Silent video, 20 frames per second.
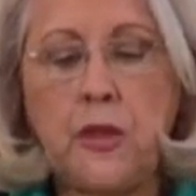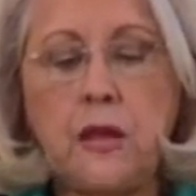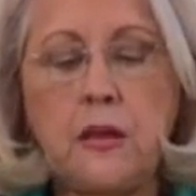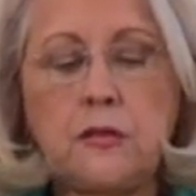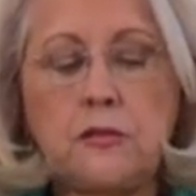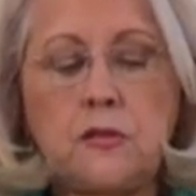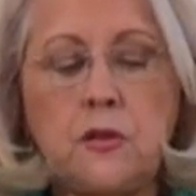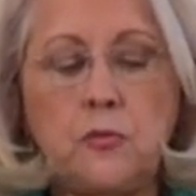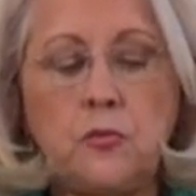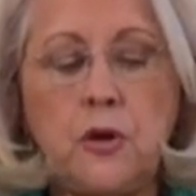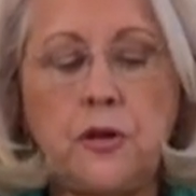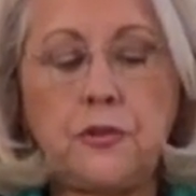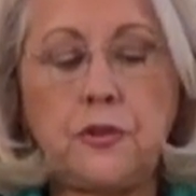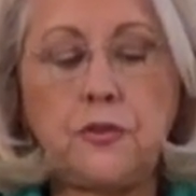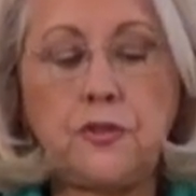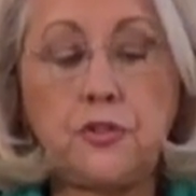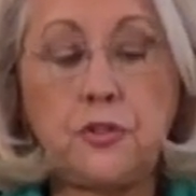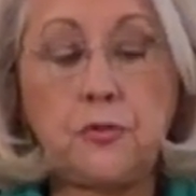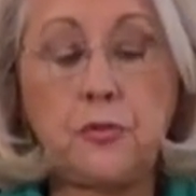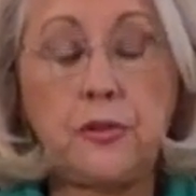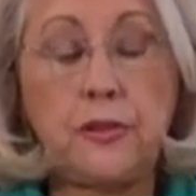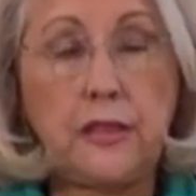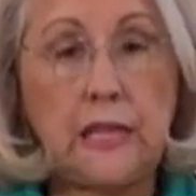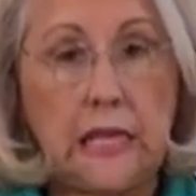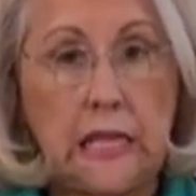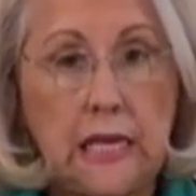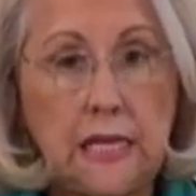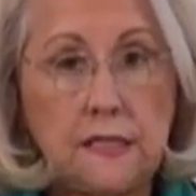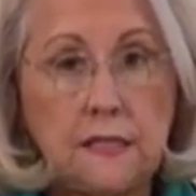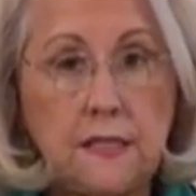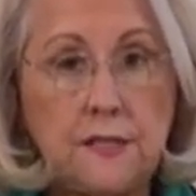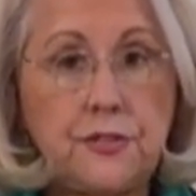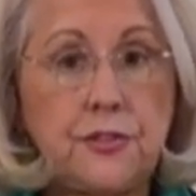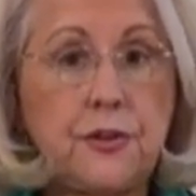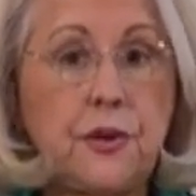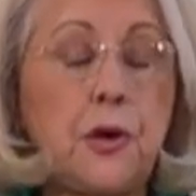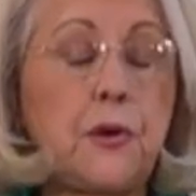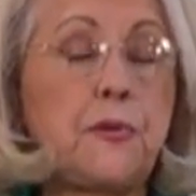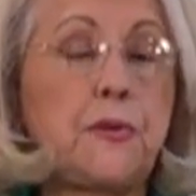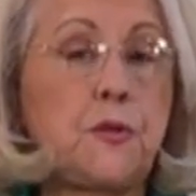So what you do with this is you're
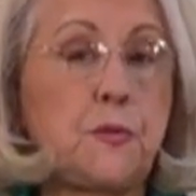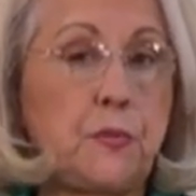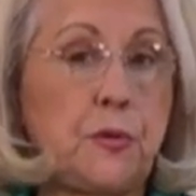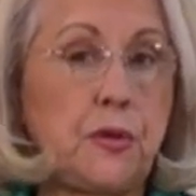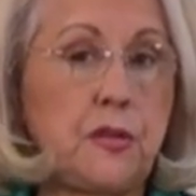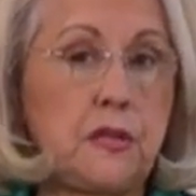going to put